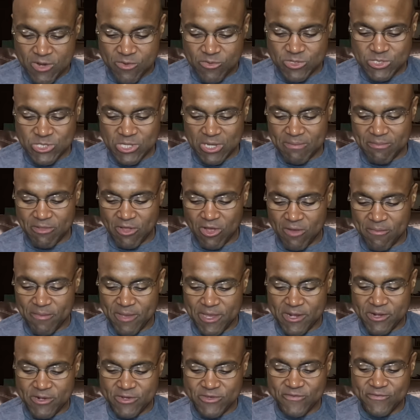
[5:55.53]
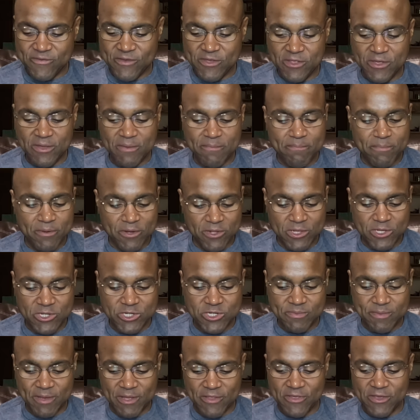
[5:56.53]
With some lawmakers feeling
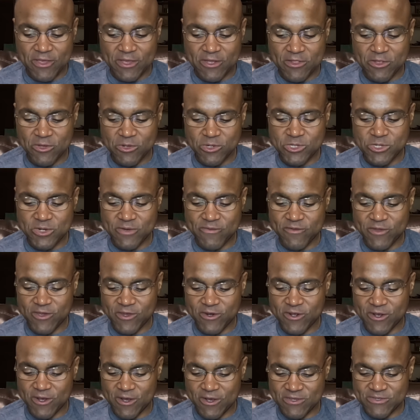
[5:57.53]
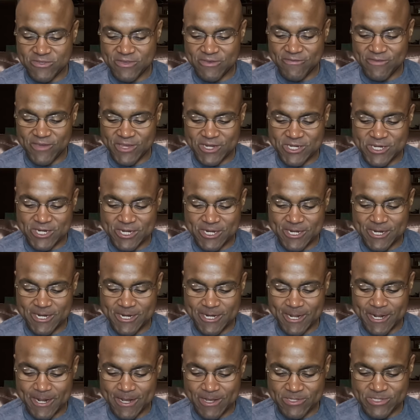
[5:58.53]
bullish about the inclusion of good cause eviction
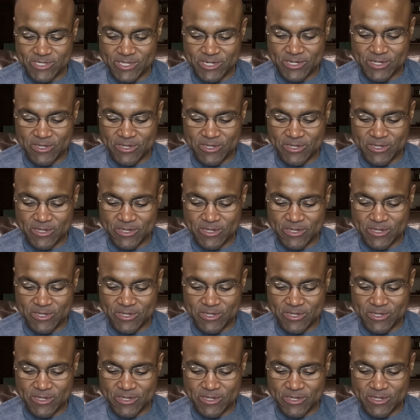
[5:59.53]
in a housing